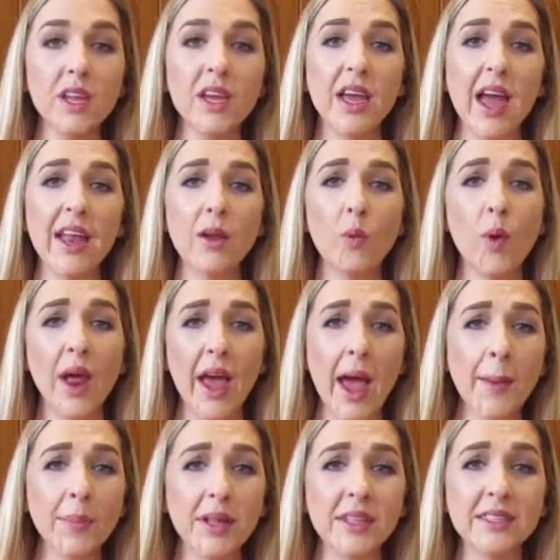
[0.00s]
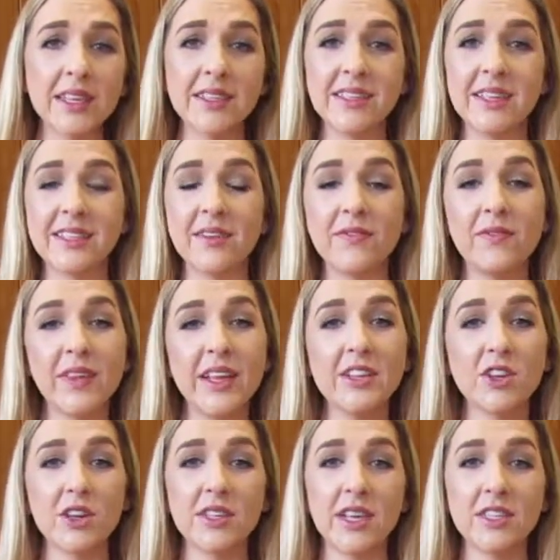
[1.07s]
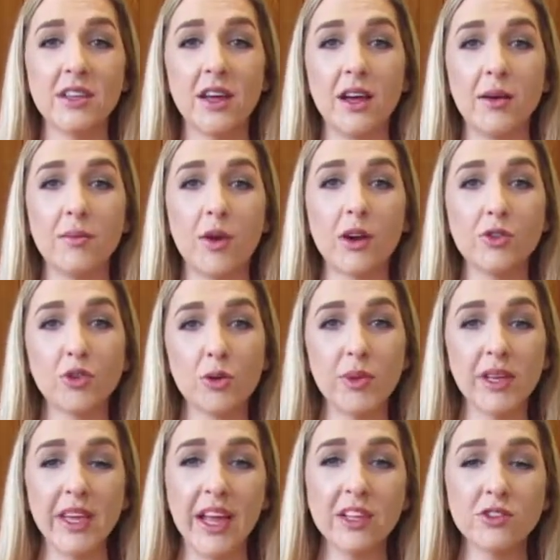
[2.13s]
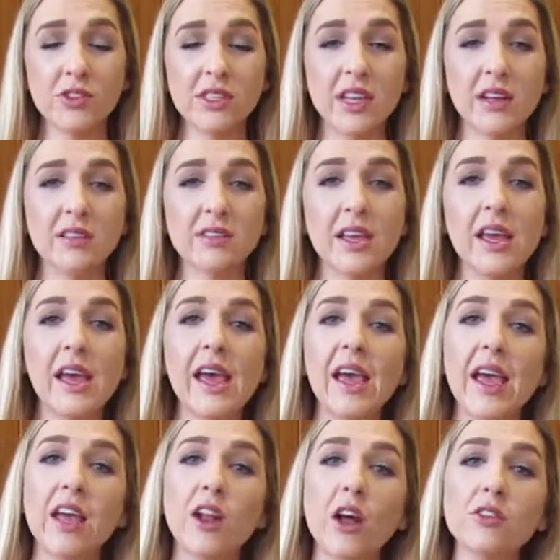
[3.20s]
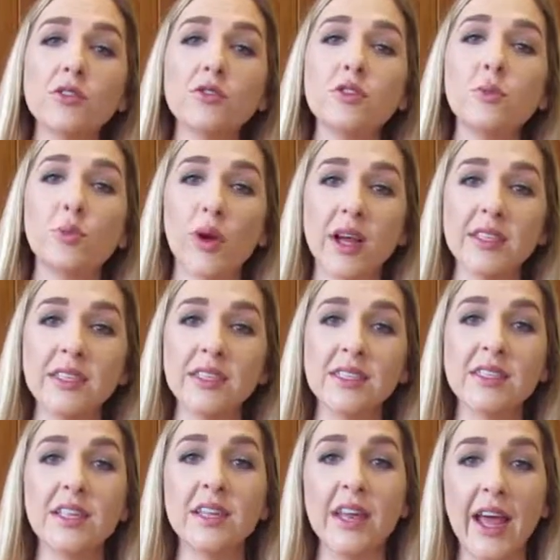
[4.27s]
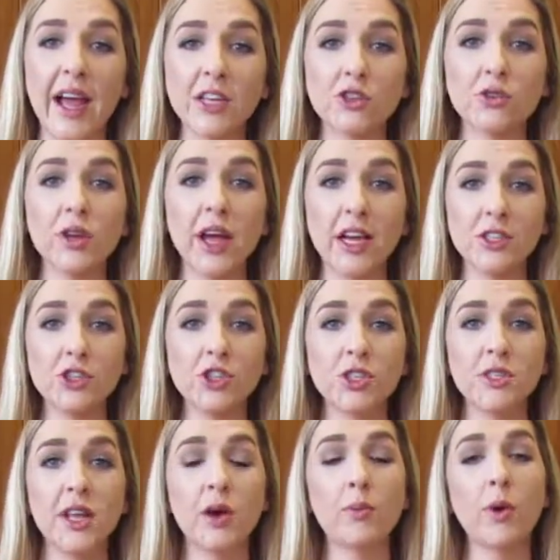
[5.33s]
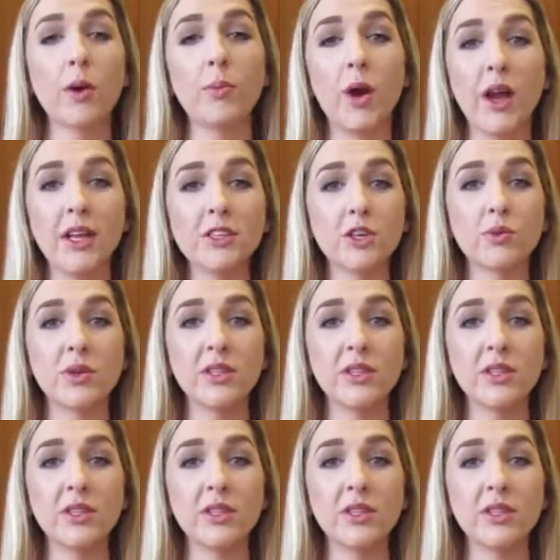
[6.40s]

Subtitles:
And what happens is, as it feeds our dormant cancer cells, it also suppresses the natural estrogen that our bodies are